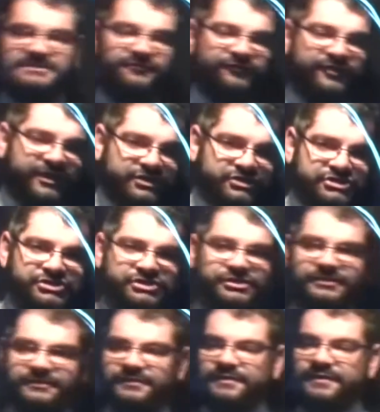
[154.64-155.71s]
finish,
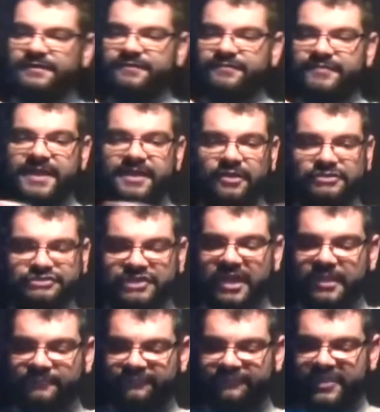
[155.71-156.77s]
that whole
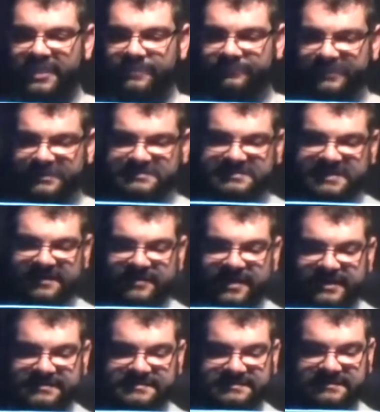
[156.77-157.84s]
time frame, let's say
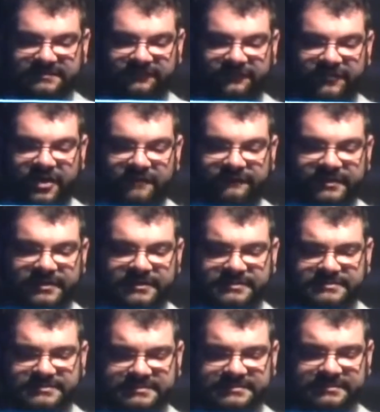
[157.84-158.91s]
that is 5
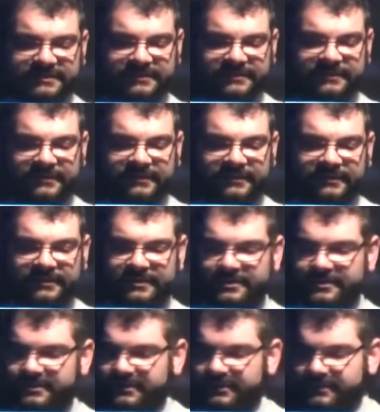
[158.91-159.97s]
years.
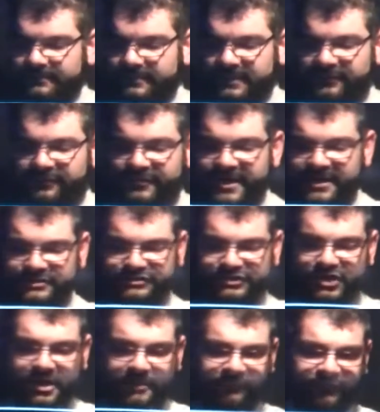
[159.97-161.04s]
In that
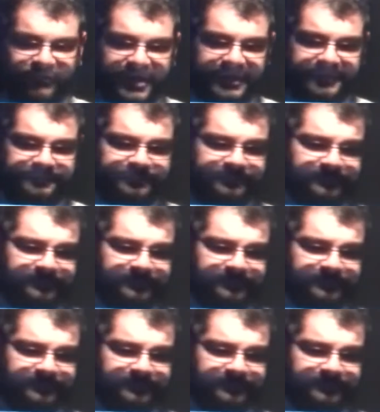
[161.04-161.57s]
time frame,